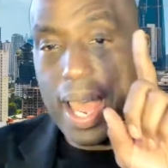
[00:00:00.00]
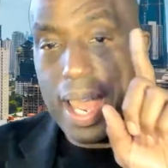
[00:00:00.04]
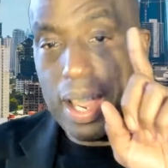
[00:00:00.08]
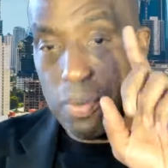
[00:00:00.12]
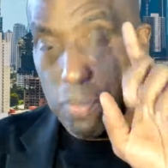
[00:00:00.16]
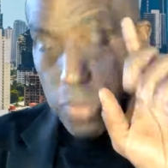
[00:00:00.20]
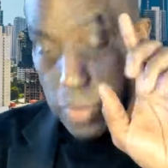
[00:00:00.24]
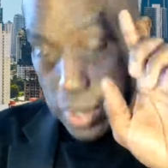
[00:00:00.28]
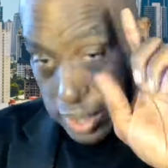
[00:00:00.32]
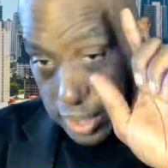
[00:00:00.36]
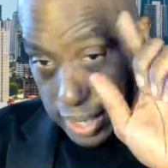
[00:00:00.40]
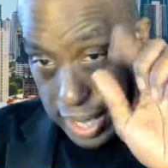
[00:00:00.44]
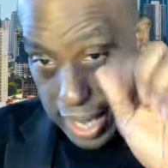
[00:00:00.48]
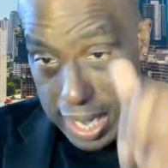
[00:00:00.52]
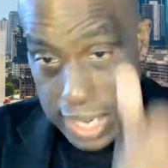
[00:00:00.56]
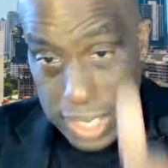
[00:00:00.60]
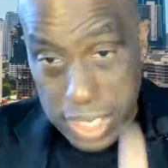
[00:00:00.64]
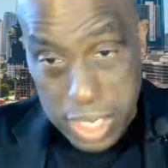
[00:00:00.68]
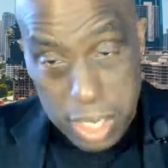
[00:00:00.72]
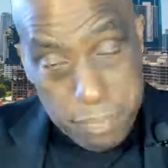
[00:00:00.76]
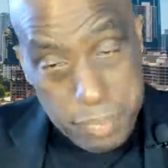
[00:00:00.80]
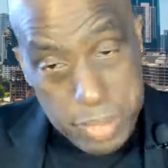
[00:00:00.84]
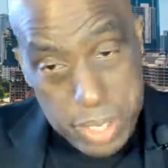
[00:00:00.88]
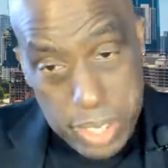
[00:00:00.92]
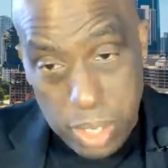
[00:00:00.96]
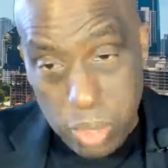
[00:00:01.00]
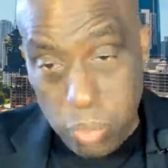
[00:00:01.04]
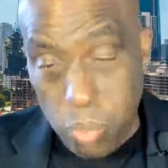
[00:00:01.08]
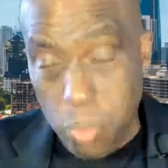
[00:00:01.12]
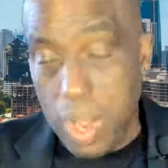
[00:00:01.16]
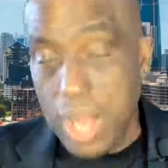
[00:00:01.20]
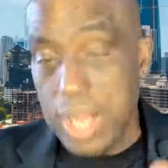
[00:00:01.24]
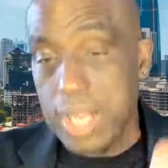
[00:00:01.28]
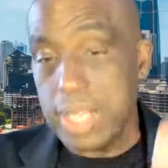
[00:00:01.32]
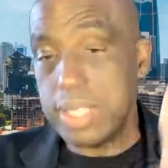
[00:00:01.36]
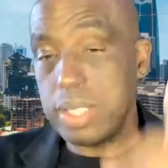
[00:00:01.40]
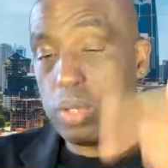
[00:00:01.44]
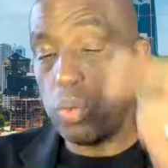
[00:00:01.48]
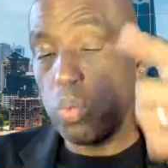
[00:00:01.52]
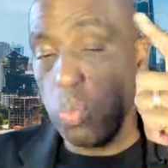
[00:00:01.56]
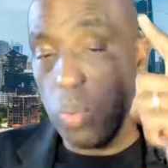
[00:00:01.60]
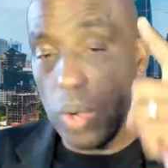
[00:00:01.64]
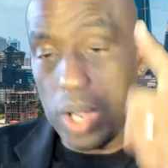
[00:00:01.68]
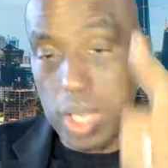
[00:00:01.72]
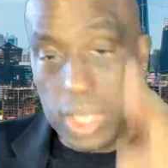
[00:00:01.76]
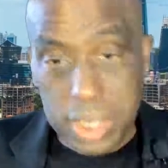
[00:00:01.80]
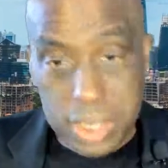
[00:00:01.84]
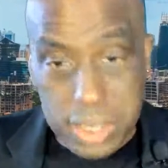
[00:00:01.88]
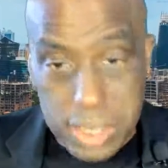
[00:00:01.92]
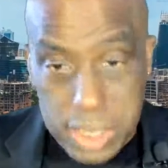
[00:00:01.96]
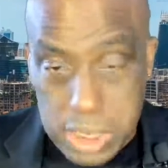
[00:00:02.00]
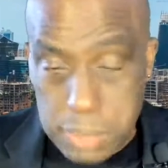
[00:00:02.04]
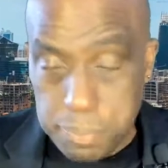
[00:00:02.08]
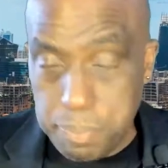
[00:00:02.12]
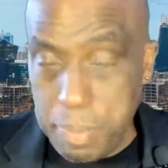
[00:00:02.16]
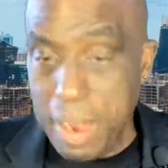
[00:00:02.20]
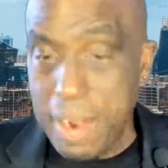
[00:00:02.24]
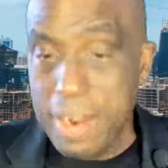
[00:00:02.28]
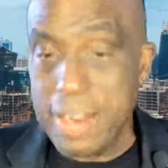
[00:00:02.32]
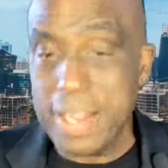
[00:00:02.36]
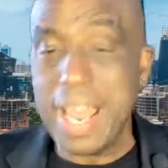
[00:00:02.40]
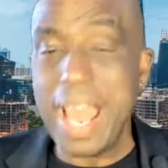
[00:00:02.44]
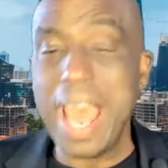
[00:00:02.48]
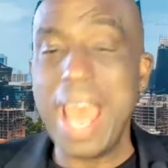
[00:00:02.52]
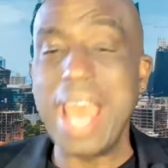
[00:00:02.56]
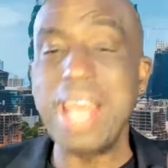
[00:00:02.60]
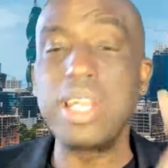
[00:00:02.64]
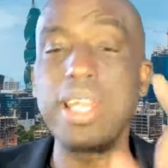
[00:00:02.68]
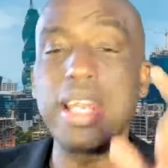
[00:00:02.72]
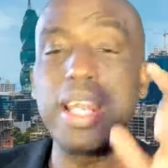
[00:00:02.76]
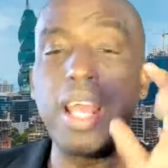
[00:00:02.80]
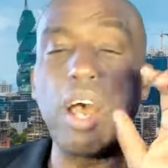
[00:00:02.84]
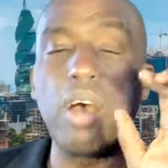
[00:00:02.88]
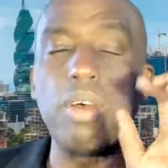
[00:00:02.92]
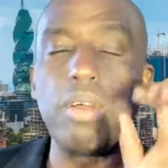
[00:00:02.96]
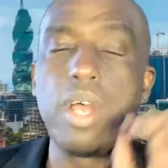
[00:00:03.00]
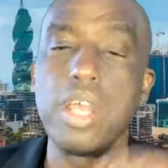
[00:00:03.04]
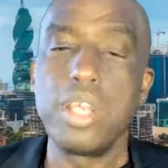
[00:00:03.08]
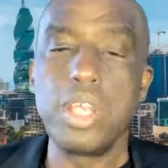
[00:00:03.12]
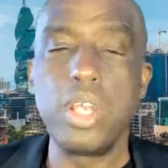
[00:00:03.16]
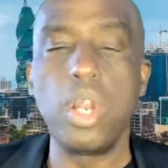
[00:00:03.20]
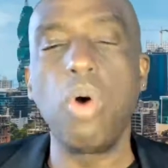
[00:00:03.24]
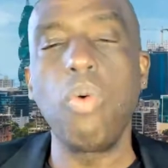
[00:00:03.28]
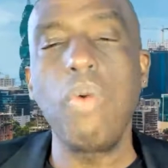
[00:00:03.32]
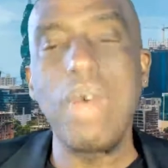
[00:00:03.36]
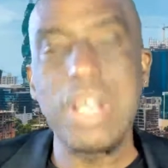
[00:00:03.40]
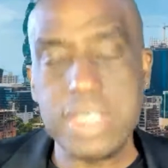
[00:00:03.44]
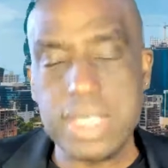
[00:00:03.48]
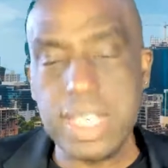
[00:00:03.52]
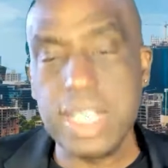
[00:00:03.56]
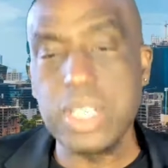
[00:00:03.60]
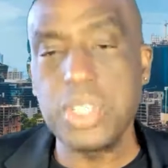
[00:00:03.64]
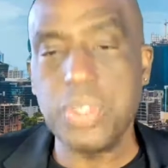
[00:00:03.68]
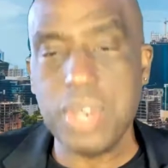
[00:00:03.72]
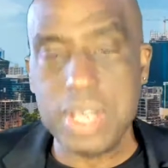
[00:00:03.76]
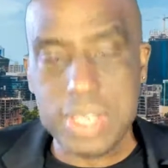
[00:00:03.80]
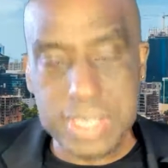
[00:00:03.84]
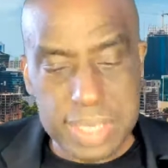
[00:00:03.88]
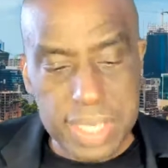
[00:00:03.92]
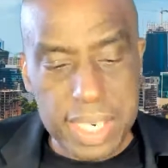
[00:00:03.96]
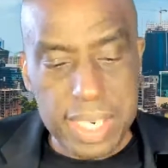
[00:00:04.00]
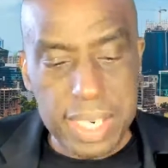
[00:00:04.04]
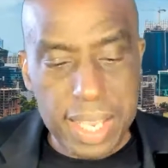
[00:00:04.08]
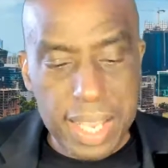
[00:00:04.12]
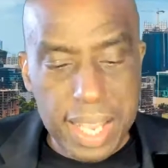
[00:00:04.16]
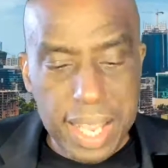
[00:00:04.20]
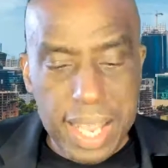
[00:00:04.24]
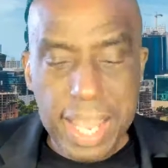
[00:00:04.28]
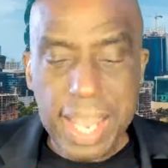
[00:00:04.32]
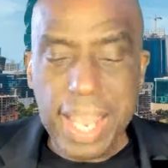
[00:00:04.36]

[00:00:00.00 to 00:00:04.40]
with income inequality, wealth disparity. And you know what's interesting?